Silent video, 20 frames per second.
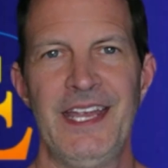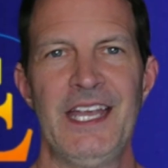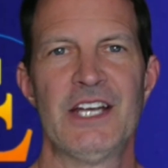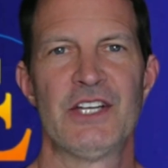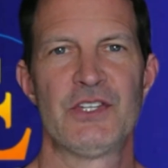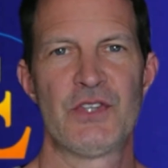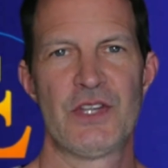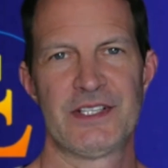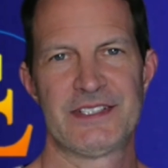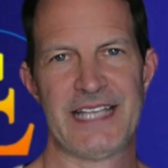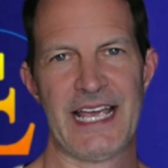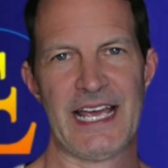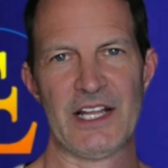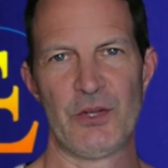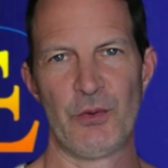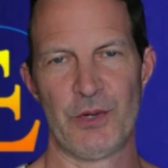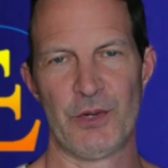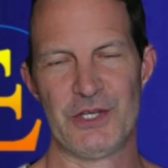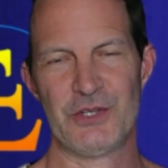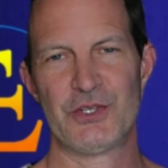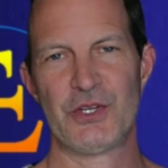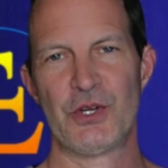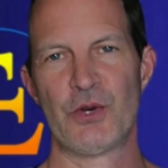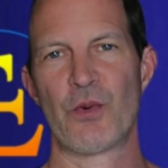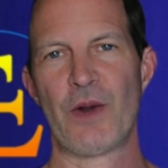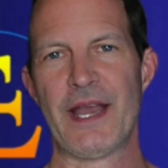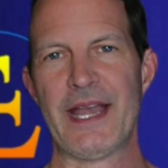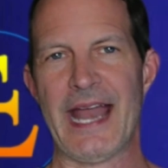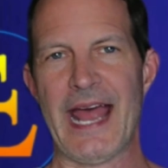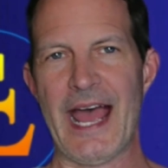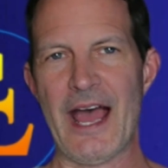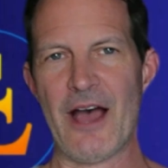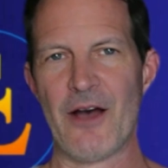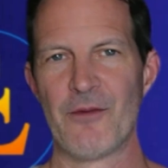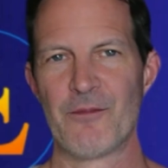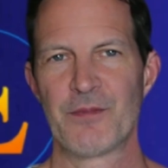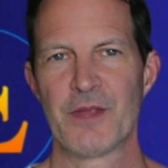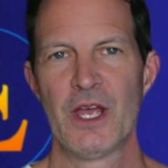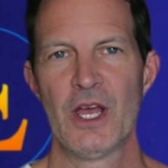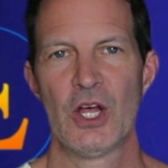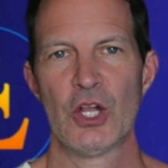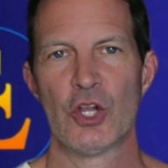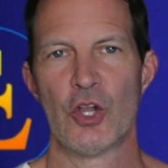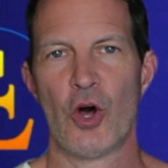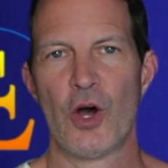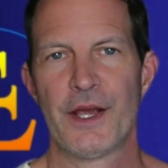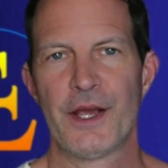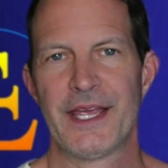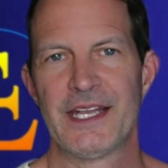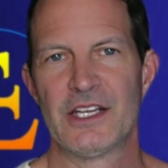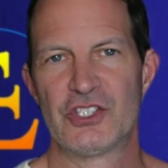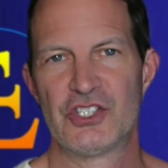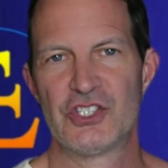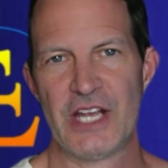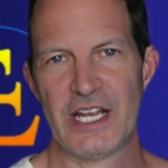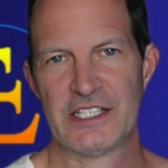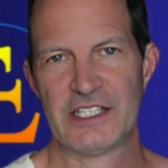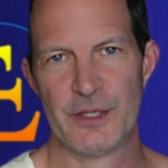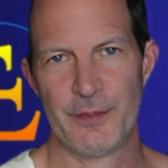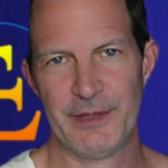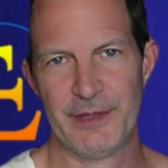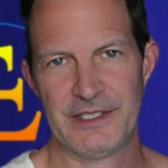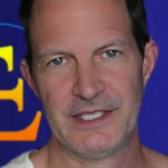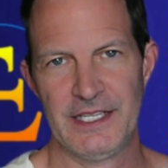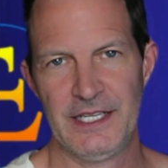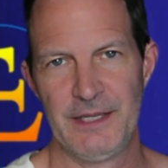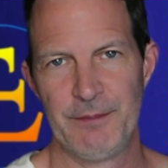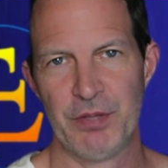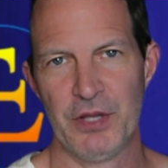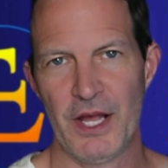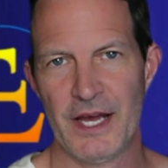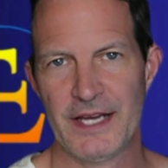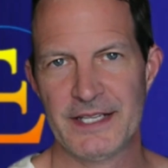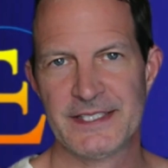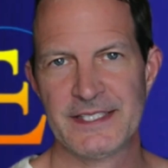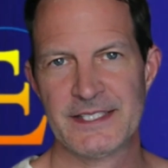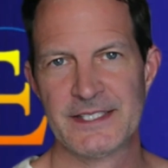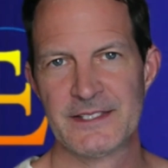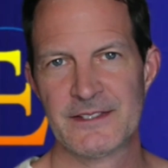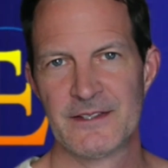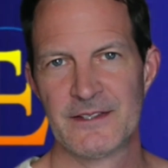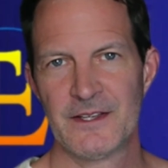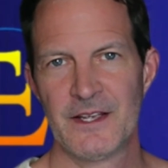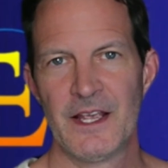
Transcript: Here's exactly what you do right now. Log into ChatGPT Plus.